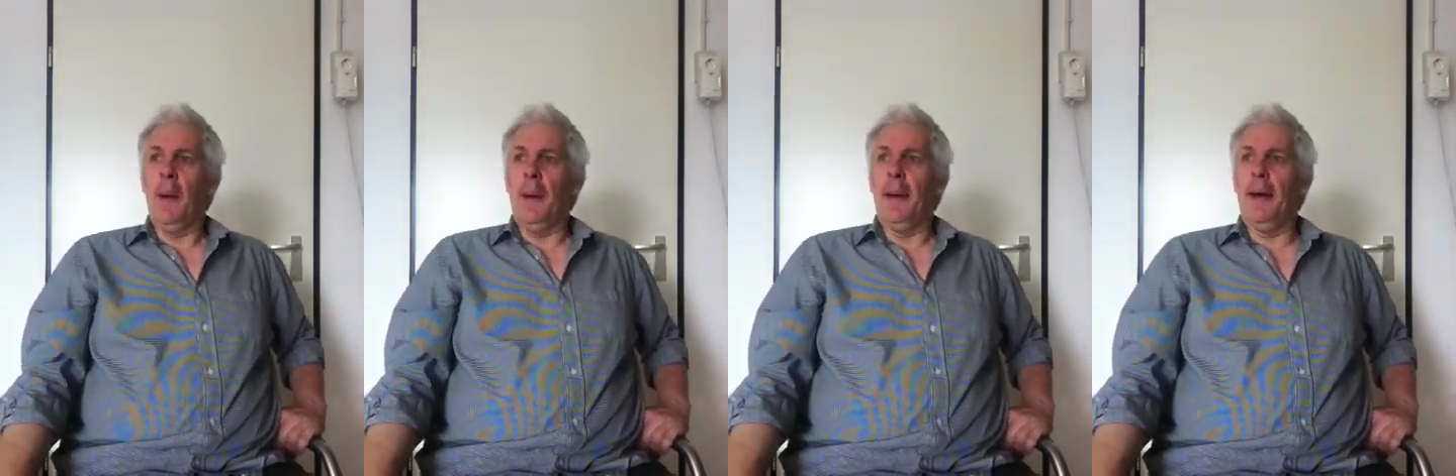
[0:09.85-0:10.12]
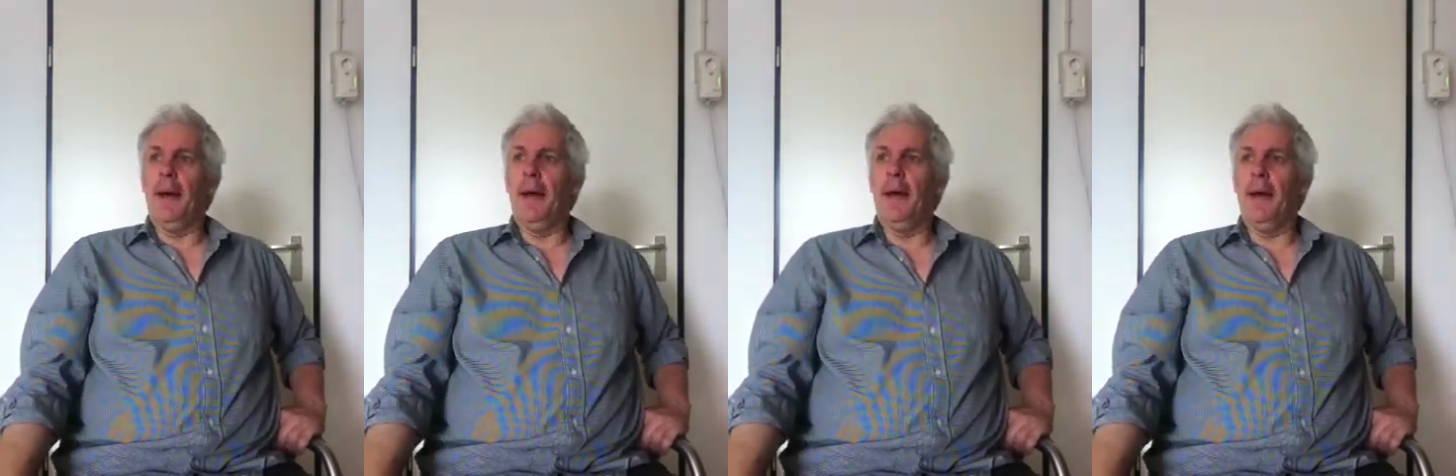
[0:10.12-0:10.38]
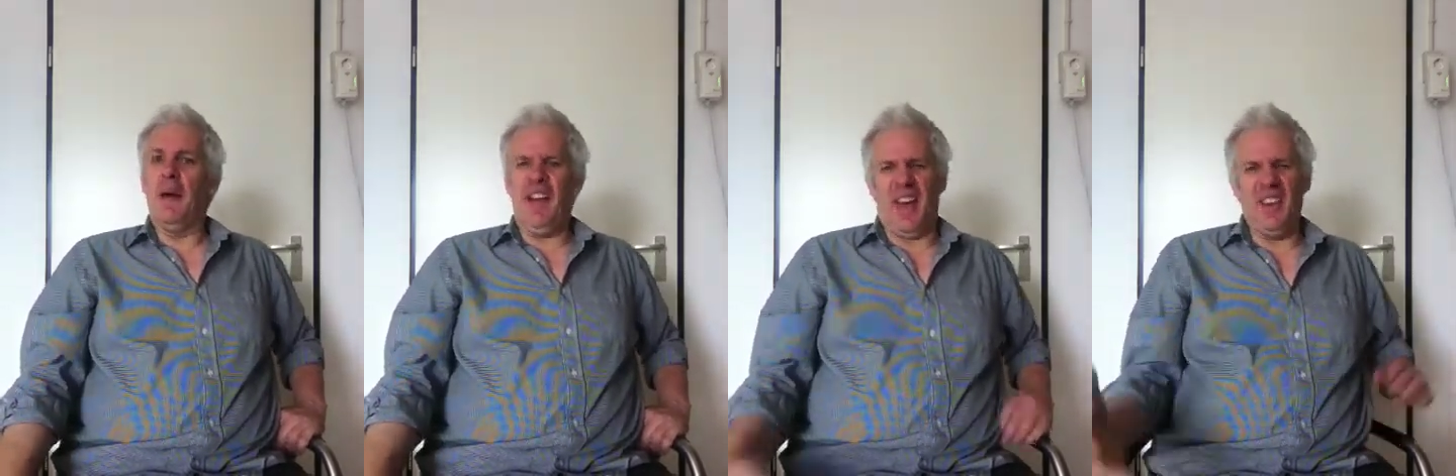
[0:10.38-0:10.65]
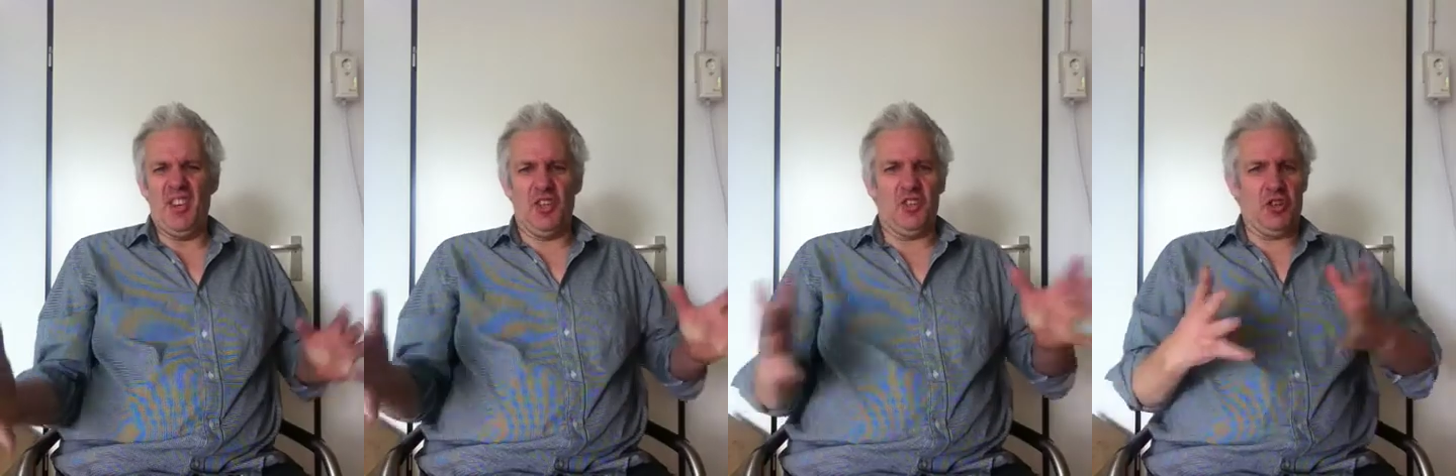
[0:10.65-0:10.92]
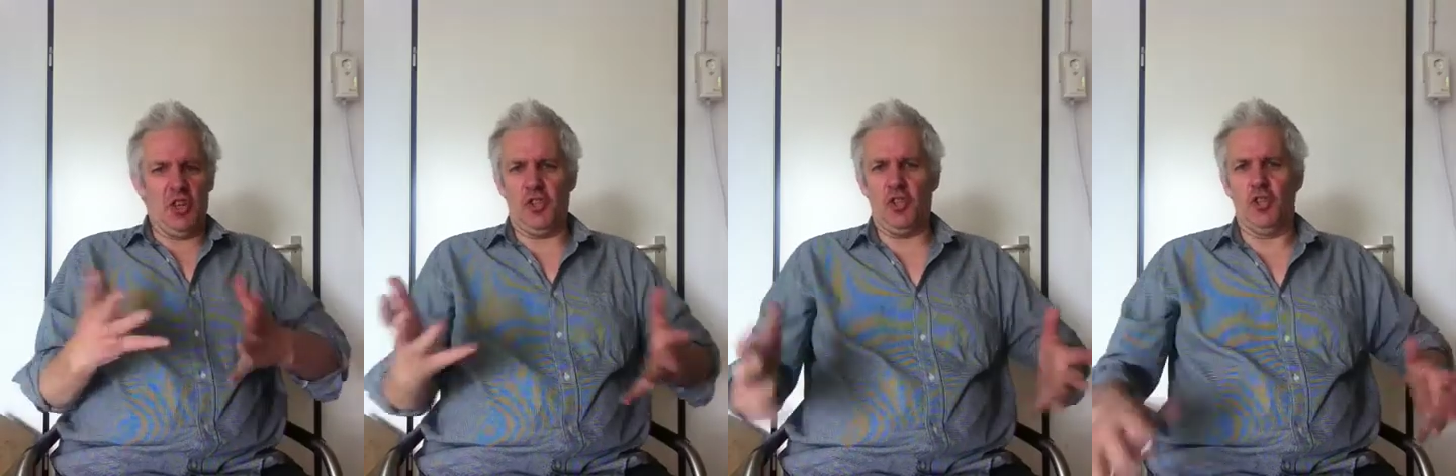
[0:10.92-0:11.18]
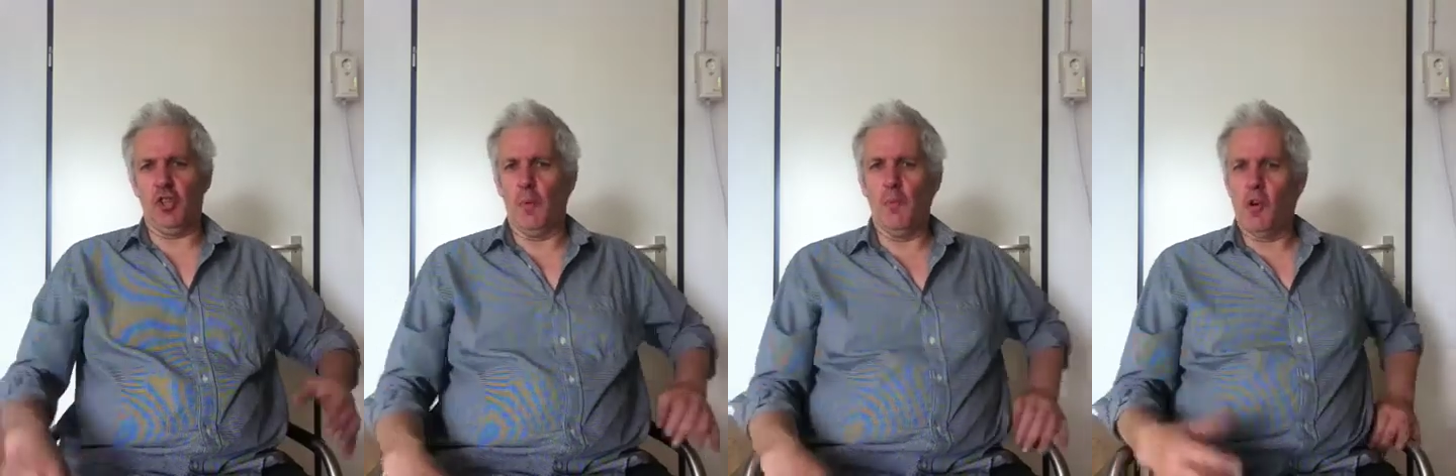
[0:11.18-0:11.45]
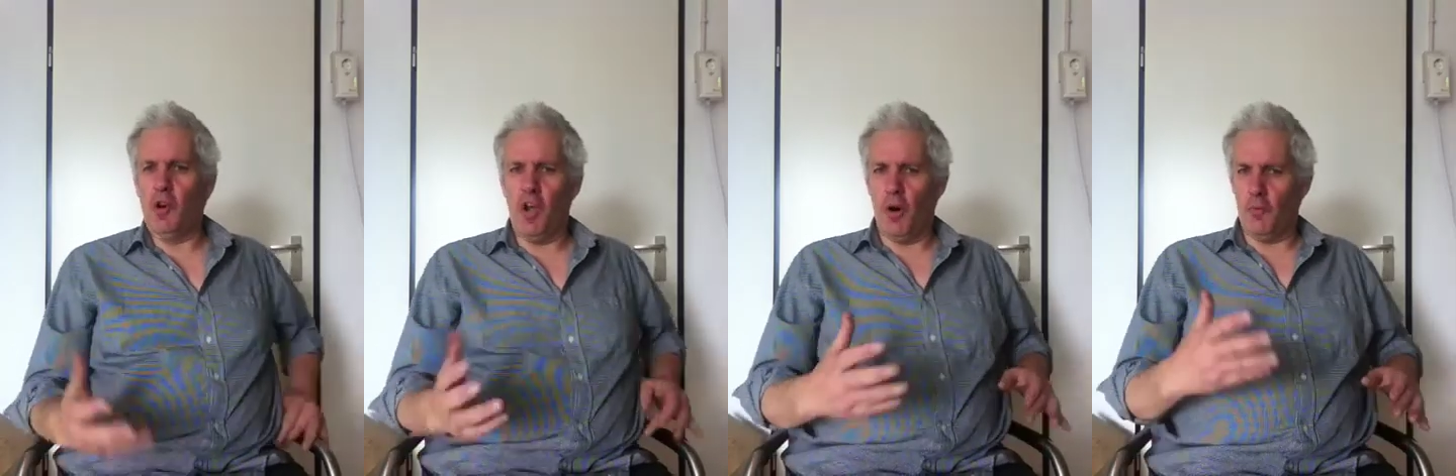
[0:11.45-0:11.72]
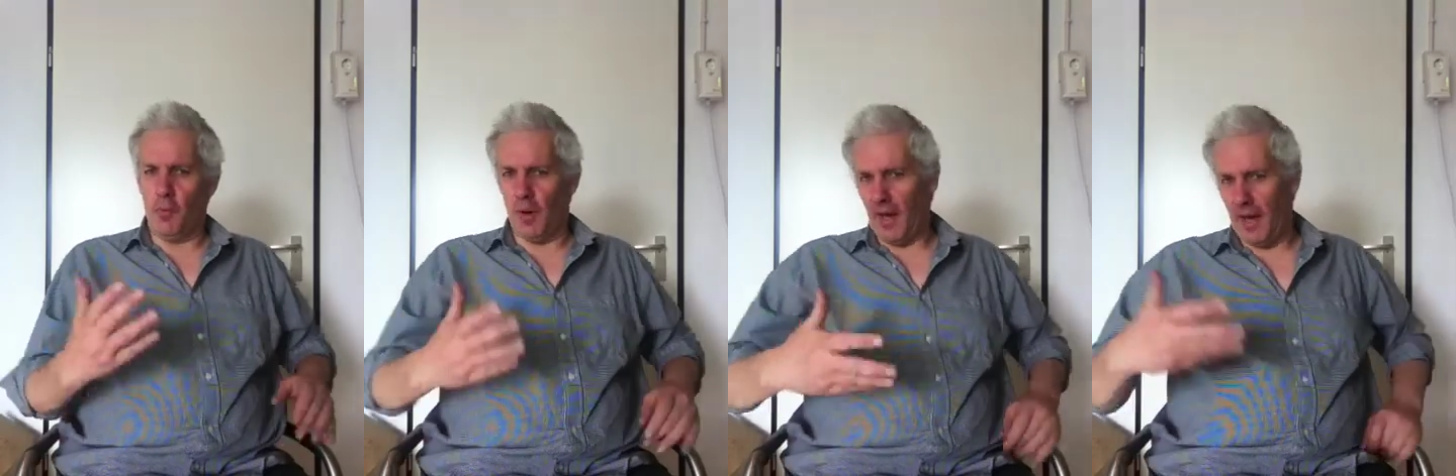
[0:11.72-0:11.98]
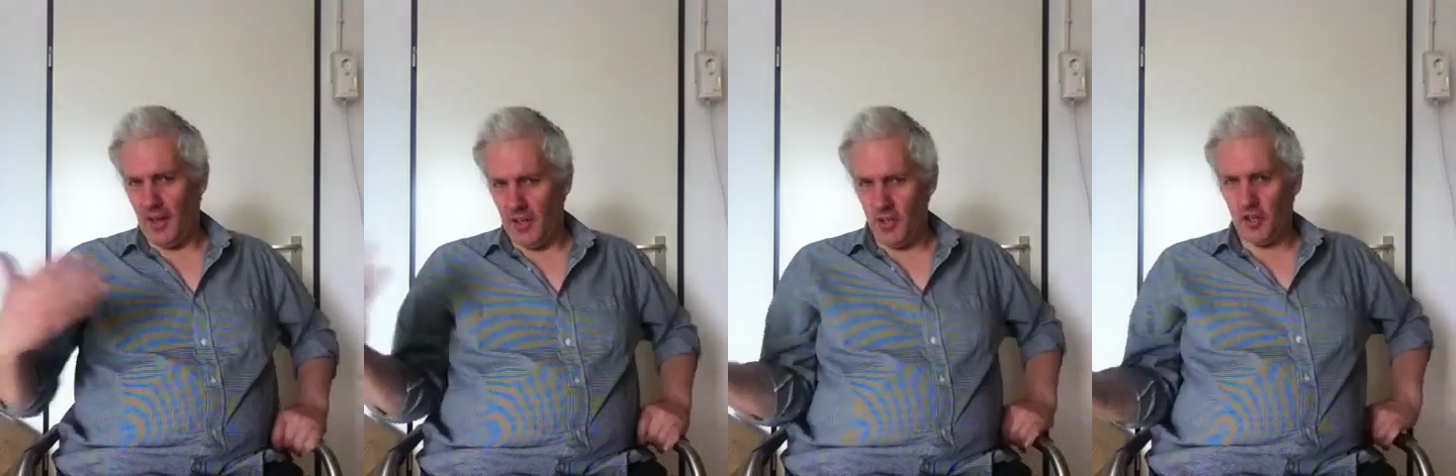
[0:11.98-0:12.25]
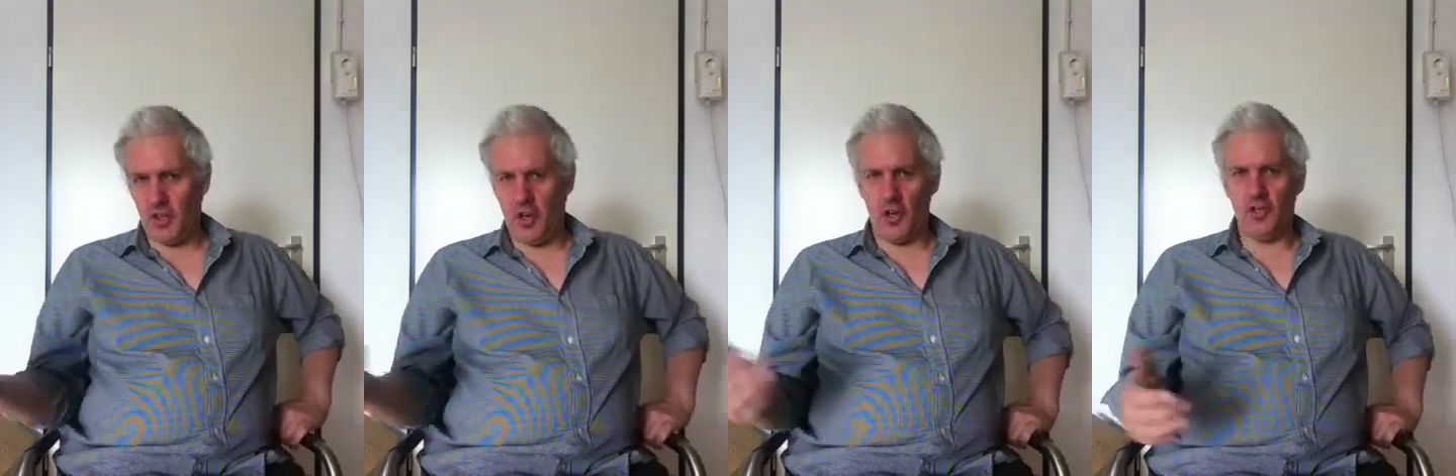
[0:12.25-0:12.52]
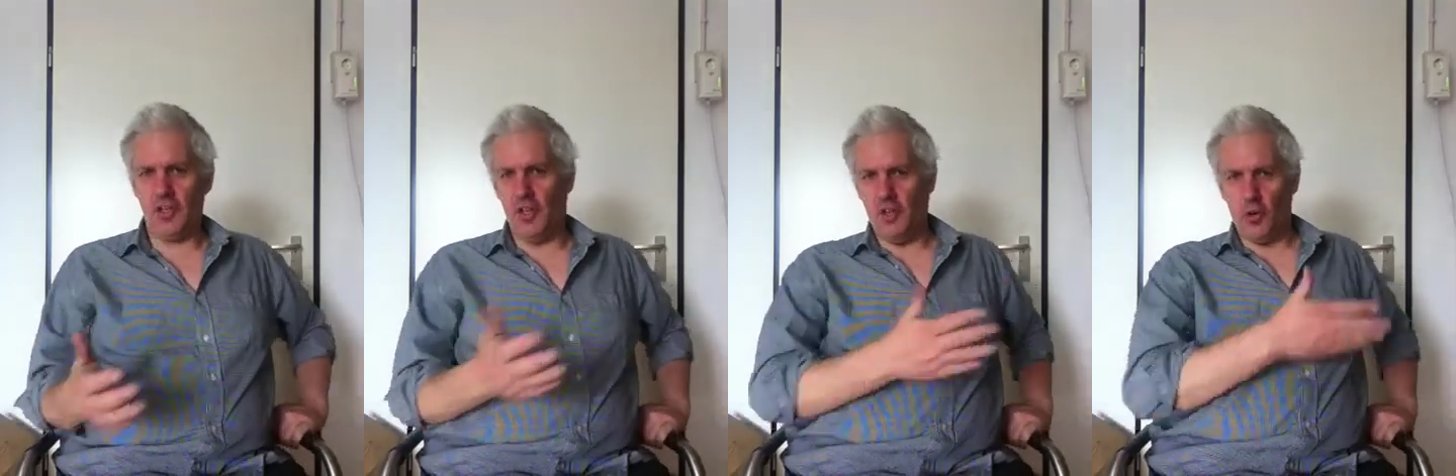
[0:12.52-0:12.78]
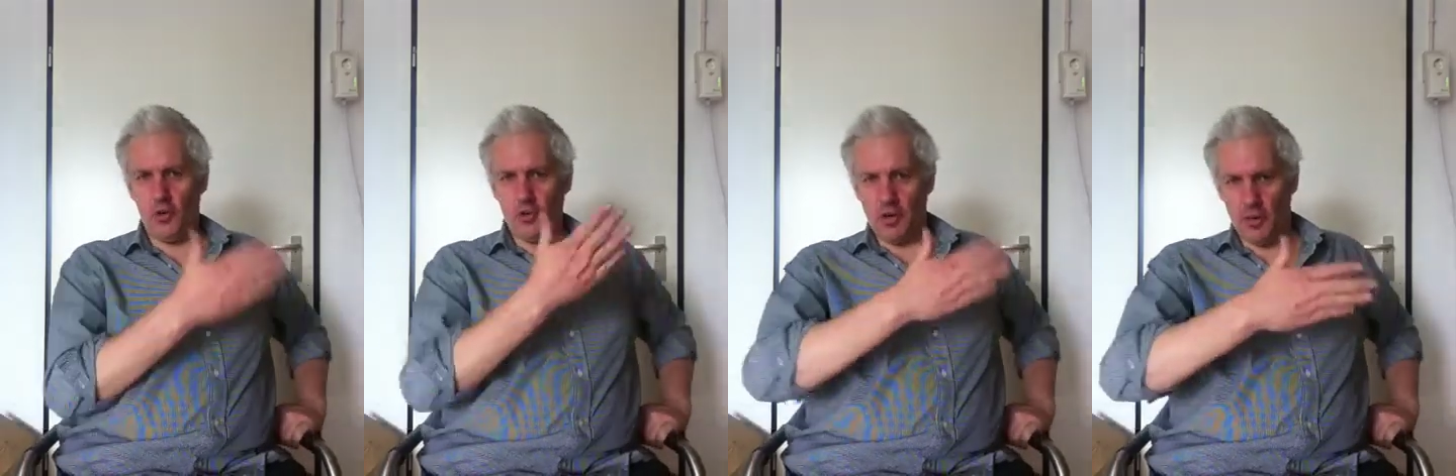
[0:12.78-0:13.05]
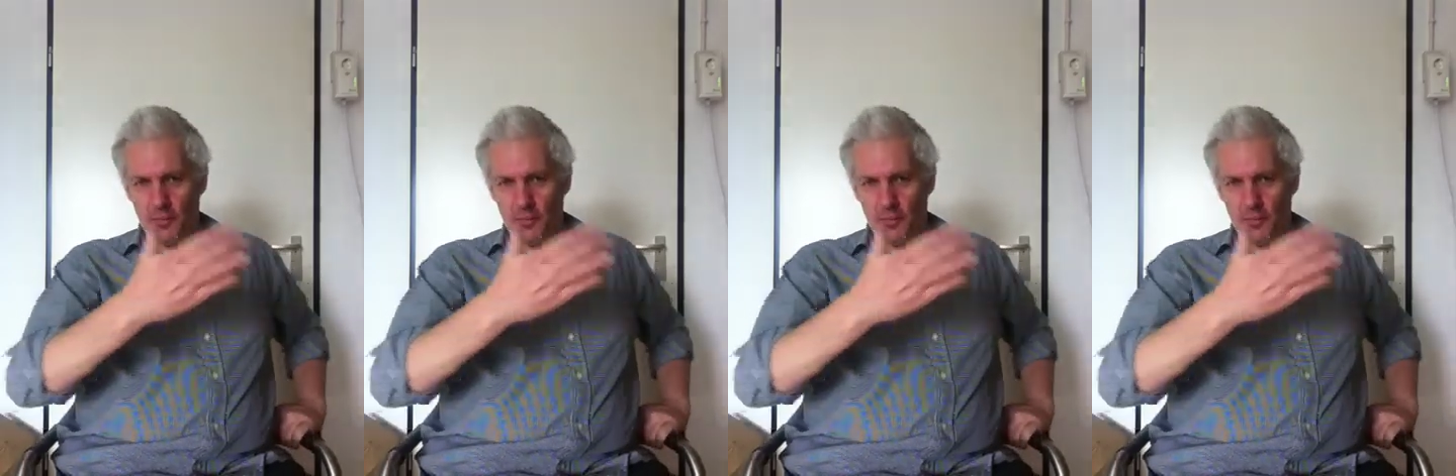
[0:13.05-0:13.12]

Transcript: And it's just a summary of what I discussed in those